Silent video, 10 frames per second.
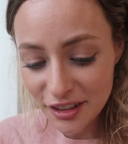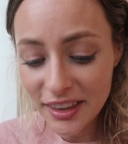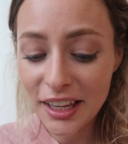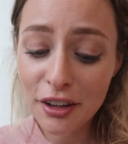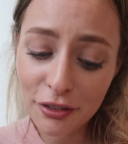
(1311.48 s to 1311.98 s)
So
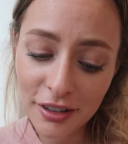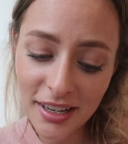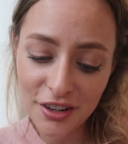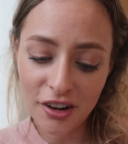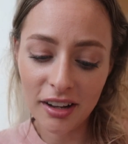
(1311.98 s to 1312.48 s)
thank you,
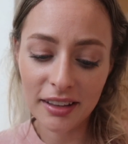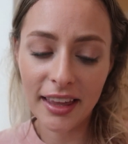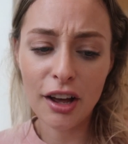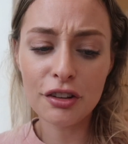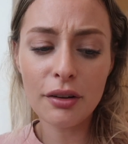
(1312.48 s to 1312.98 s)
Forte Chocolate.
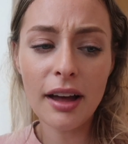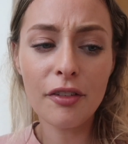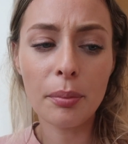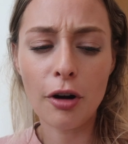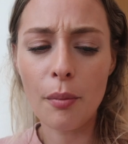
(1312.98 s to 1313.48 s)
They also have
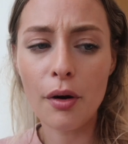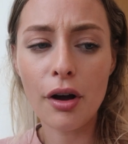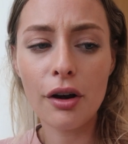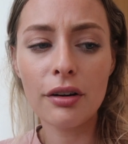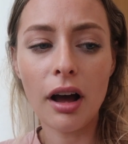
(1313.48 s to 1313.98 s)
a promo
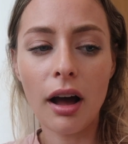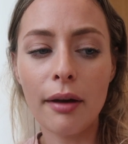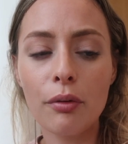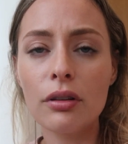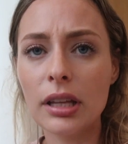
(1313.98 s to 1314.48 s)
code
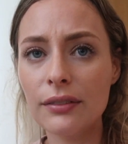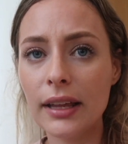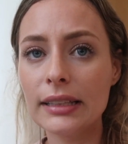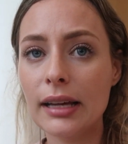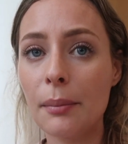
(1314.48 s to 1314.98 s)
I will leave
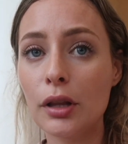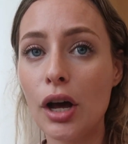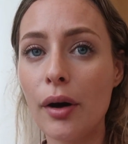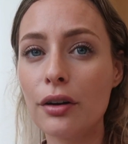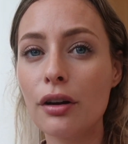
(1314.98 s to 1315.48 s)
linked down
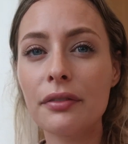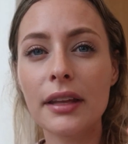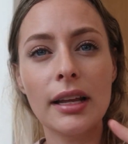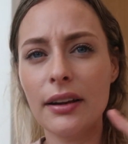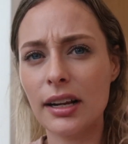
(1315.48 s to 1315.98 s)
below. I don't know if
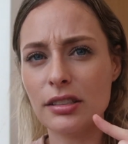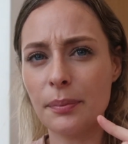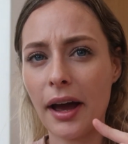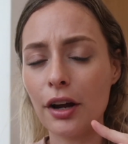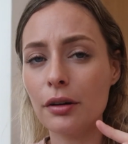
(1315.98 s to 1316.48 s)
it
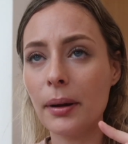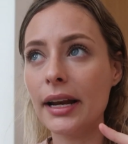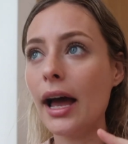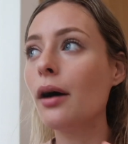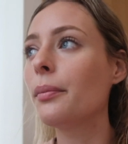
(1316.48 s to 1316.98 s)
expired by
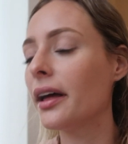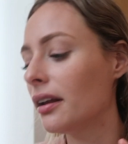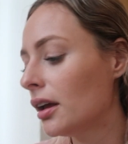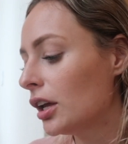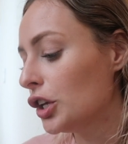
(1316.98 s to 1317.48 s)
now,
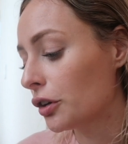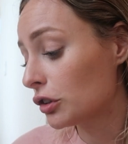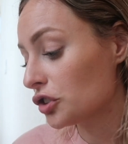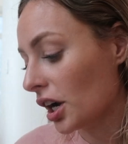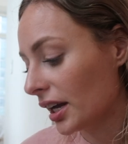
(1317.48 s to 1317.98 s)
but you
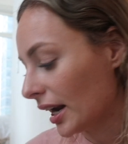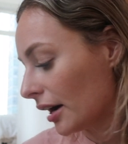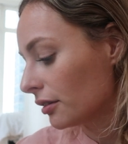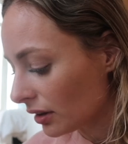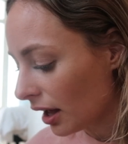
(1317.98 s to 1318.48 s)
can try it
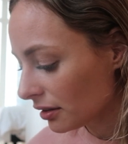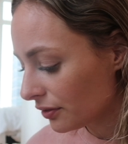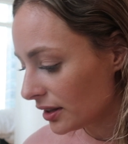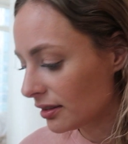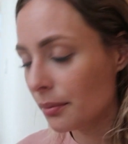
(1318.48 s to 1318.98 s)
out.
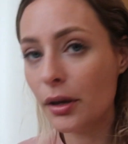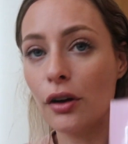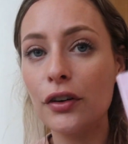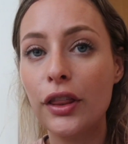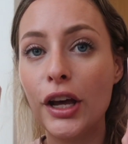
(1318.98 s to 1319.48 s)
Philosophy sent me
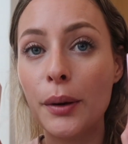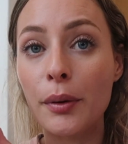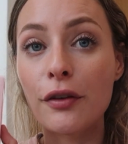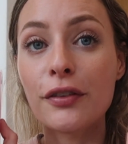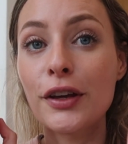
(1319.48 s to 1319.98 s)
over their
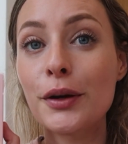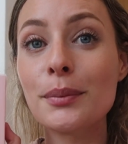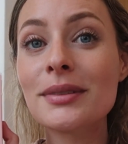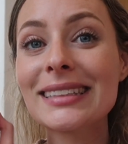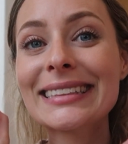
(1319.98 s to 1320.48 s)

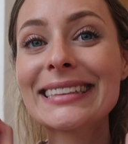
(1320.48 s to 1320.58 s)
perfumes.